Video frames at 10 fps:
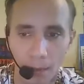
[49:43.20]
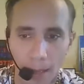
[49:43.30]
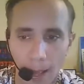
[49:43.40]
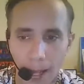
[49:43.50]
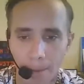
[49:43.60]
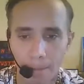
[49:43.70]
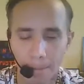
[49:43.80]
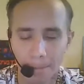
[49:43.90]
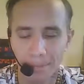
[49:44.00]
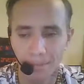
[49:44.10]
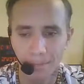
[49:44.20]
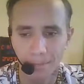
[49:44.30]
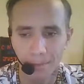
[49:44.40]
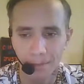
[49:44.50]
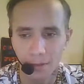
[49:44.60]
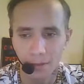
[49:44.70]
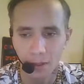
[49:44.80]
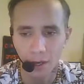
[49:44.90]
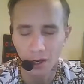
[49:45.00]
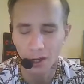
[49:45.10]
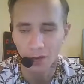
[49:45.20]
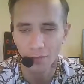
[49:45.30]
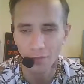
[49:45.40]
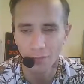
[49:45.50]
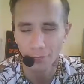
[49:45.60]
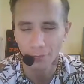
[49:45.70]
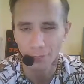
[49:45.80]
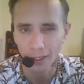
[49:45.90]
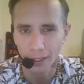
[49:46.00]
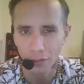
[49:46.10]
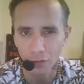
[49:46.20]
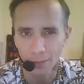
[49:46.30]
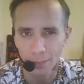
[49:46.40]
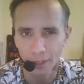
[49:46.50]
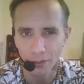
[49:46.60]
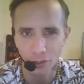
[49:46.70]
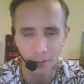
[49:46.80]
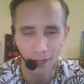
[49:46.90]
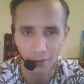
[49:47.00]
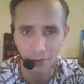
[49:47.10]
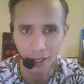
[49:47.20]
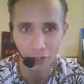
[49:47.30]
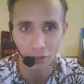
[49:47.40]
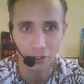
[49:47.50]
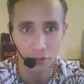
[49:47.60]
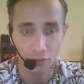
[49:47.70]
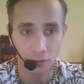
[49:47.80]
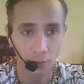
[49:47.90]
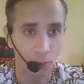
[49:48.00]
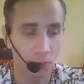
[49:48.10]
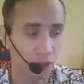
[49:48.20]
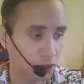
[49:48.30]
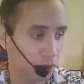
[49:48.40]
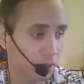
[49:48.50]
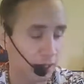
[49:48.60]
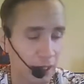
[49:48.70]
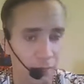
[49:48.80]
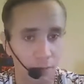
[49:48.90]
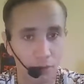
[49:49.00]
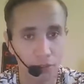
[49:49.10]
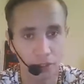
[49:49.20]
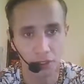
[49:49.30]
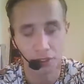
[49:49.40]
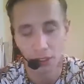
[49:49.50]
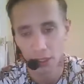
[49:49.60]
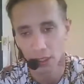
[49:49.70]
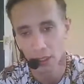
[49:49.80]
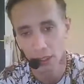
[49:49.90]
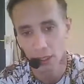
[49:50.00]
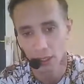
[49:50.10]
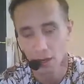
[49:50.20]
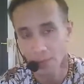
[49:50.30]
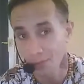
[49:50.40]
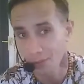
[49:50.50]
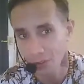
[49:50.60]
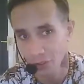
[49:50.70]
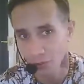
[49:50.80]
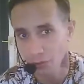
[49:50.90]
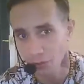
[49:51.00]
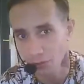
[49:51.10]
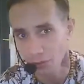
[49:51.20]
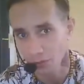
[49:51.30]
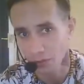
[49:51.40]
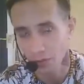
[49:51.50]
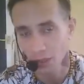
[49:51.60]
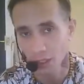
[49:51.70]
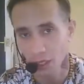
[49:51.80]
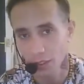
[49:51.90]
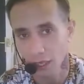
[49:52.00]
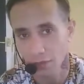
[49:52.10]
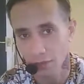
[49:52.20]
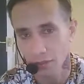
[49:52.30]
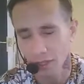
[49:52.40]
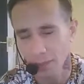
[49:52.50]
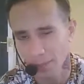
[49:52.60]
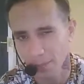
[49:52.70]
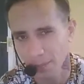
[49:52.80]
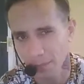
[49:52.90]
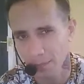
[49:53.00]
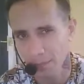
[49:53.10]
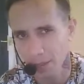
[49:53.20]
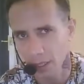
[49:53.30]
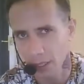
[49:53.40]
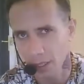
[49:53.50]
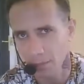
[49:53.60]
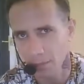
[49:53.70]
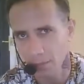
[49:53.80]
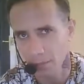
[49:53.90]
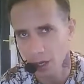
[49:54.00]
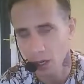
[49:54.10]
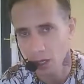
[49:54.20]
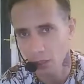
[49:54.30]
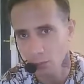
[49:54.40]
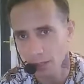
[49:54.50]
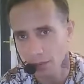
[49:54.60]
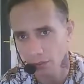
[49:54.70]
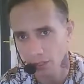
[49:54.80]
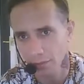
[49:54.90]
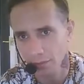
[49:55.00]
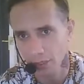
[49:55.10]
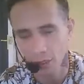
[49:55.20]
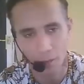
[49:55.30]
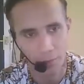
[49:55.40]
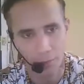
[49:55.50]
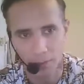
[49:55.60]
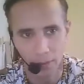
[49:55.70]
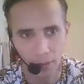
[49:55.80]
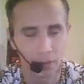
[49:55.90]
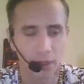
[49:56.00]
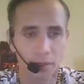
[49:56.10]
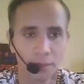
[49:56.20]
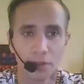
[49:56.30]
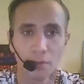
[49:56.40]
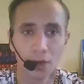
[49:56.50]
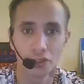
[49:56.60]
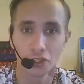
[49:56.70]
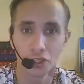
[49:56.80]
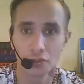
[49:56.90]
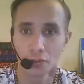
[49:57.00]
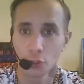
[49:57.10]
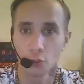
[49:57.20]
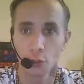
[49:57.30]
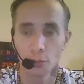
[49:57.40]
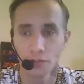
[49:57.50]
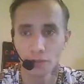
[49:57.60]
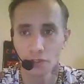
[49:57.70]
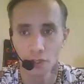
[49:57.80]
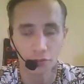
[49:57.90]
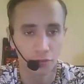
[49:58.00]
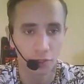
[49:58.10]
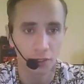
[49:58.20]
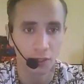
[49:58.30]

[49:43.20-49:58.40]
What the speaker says: I can't think of top man. I read it. It's this morning. I see the protest. I can't remember where she was. I don't know if it was up Harlow Way or something. I can't remember, but you might see it on YouTube if you search for it.